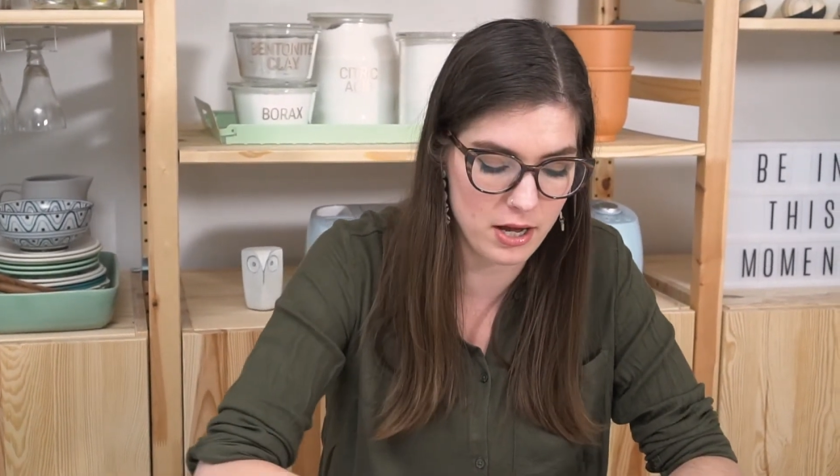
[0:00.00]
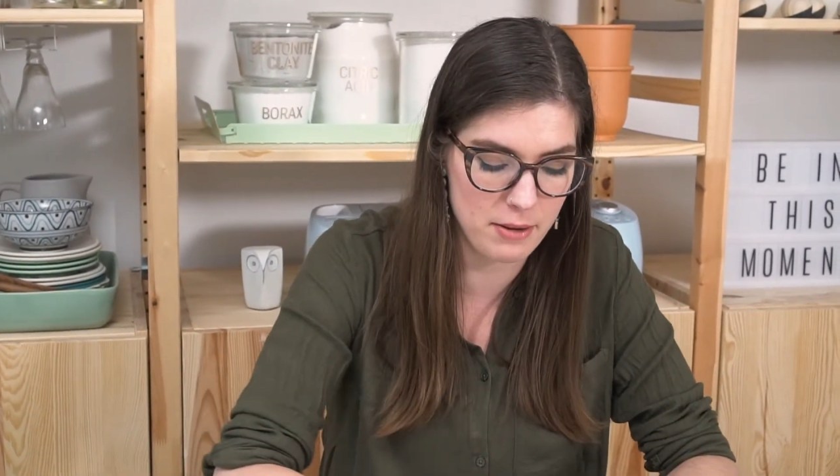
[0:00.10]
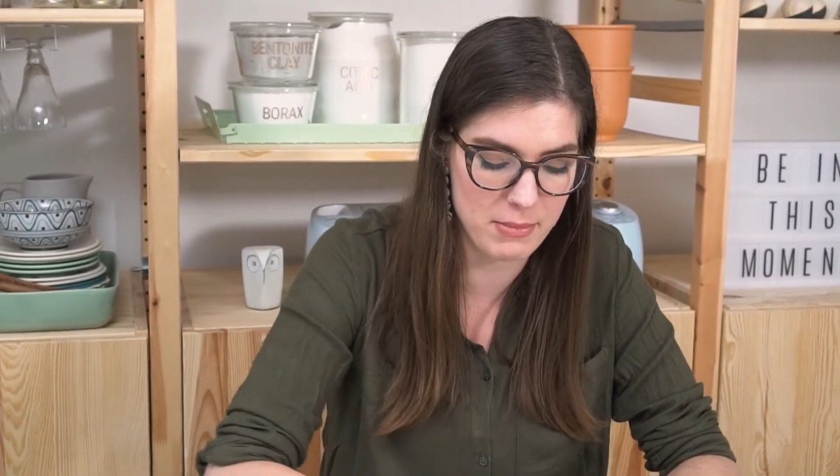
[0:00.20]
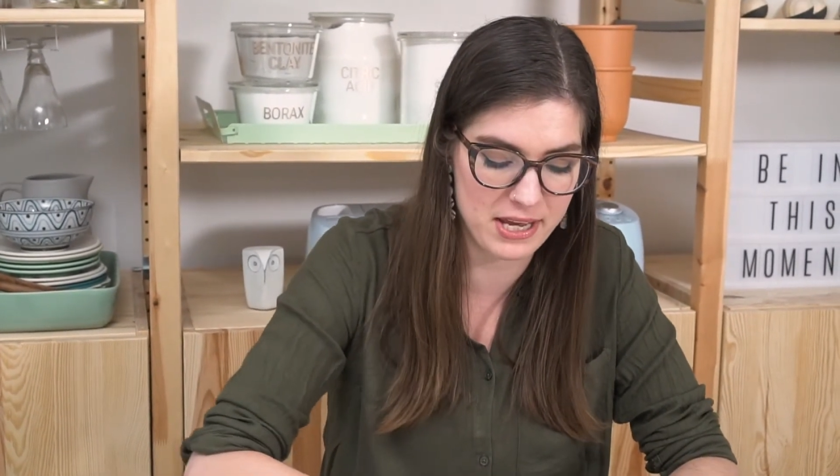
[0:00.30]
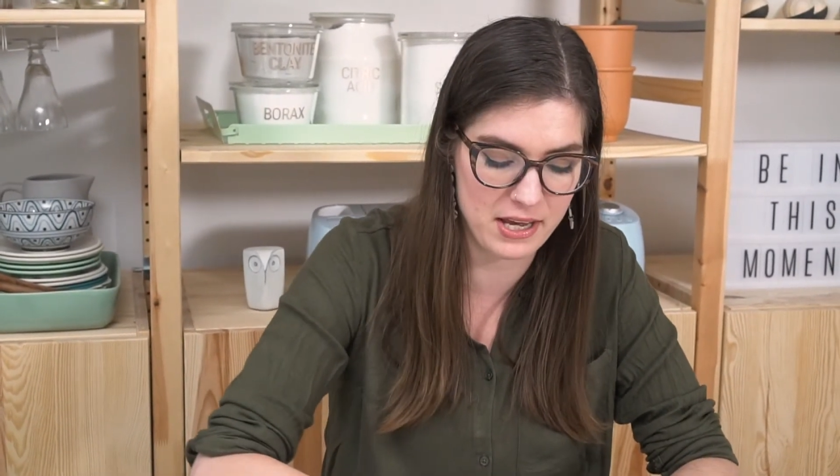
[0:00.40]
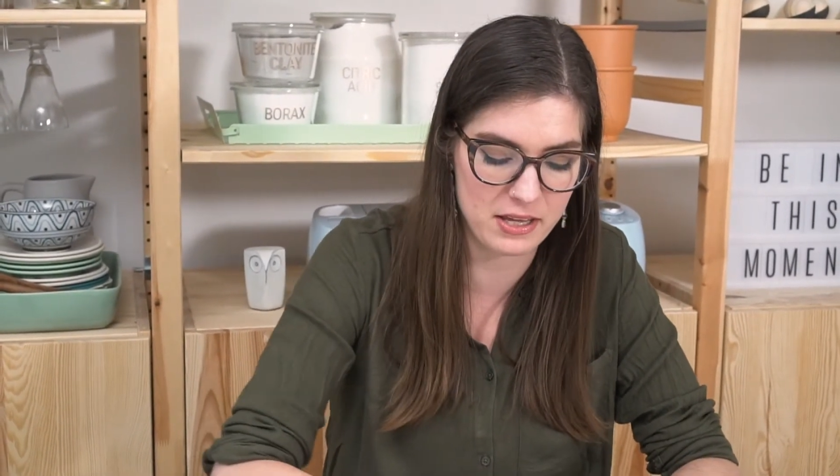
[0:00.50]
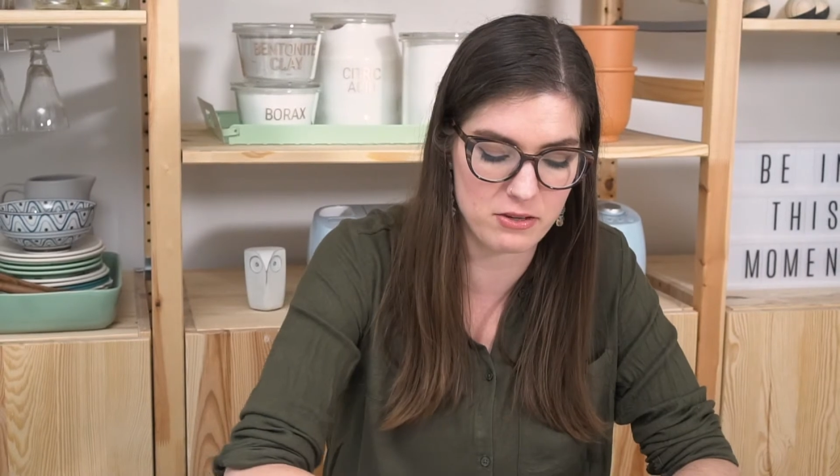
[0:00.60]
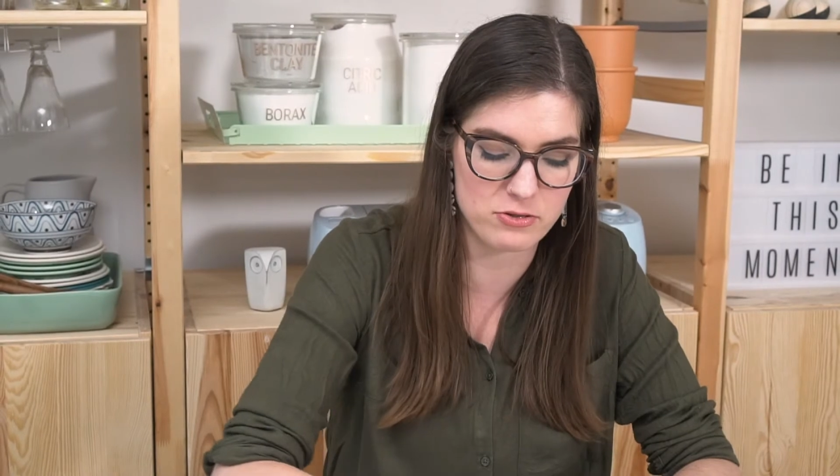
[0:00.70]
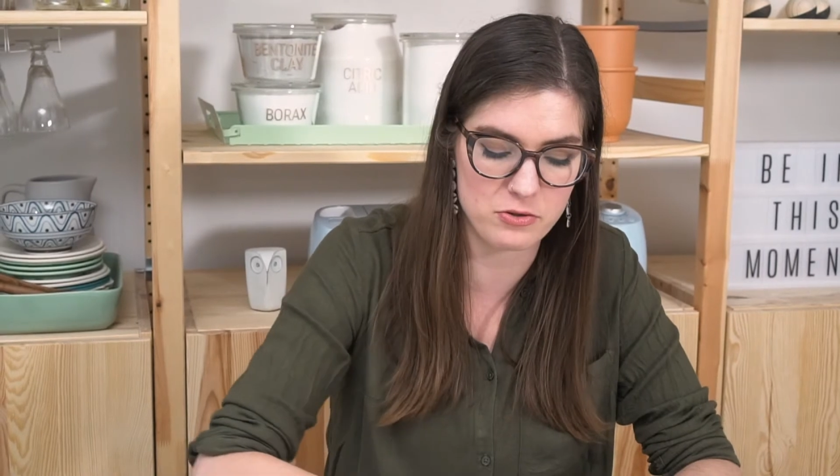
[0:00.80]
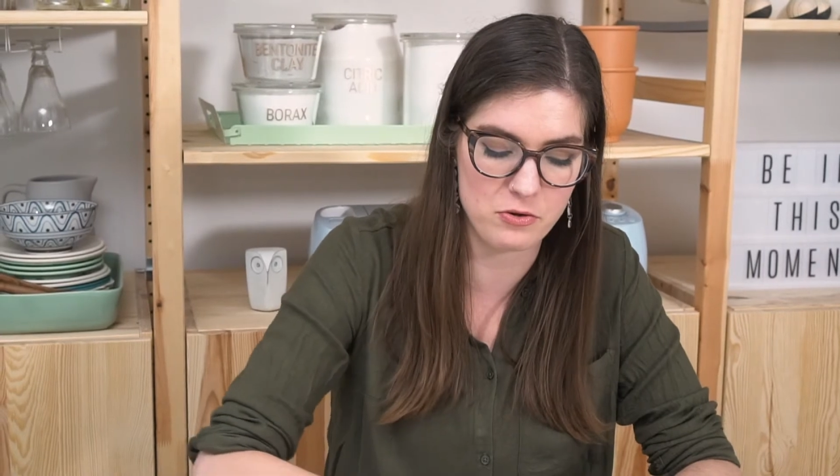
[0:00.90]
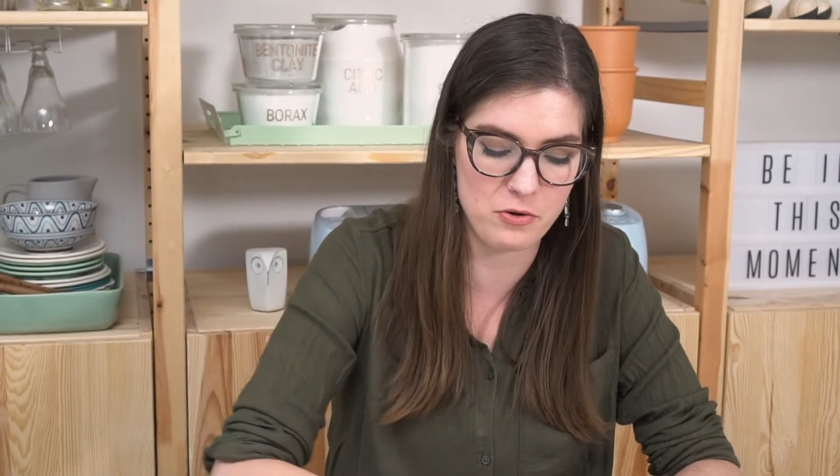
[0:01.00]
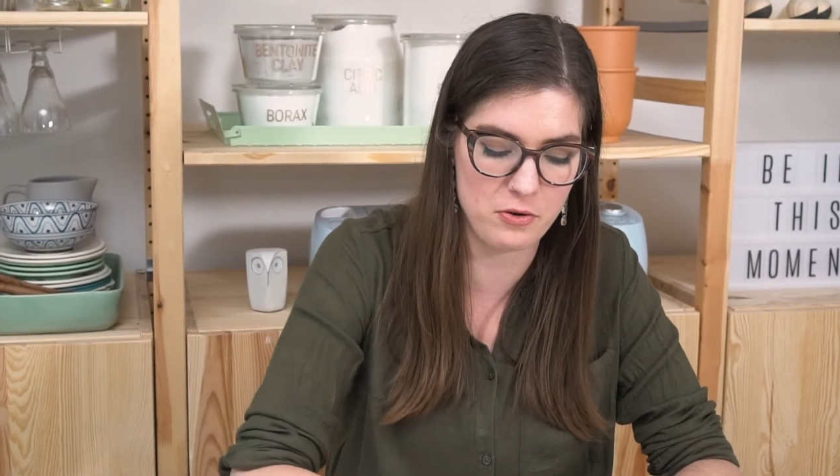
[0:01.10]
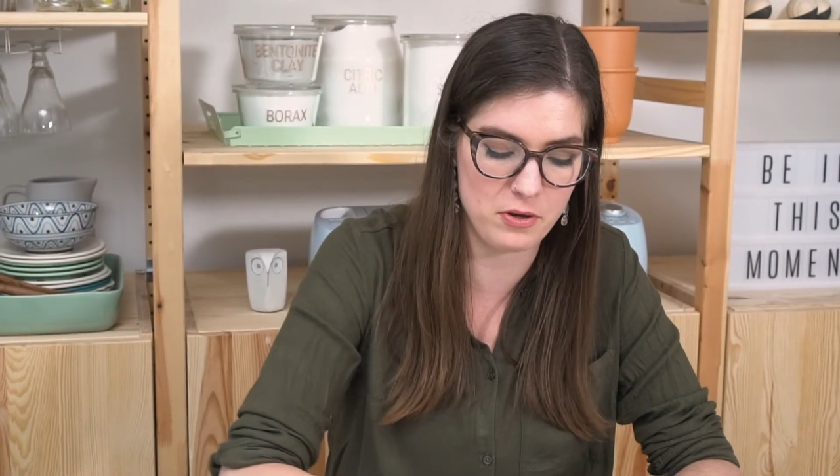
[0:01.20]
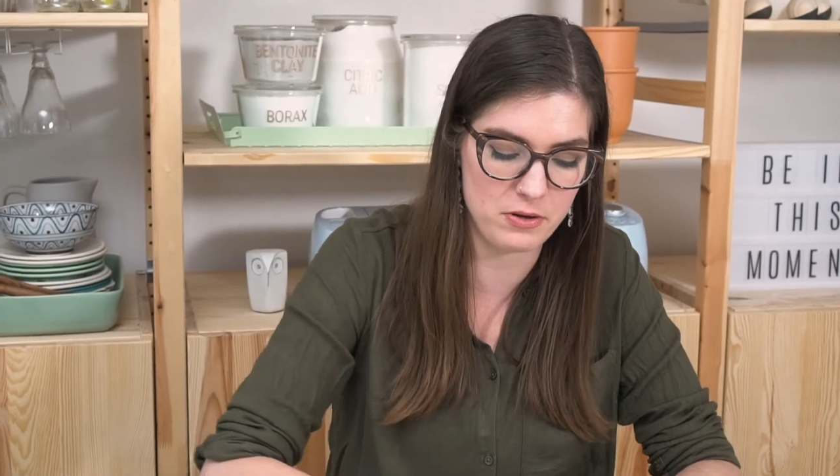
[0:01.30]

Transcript: making those little